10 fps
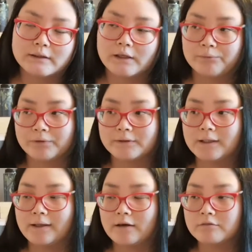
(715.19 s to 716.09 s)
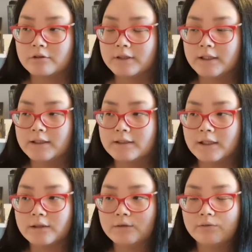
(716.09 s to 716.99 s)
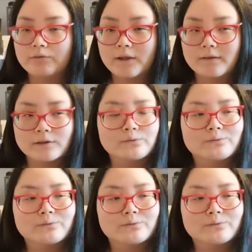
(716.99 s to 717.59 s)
I will say that for Leakies. I do think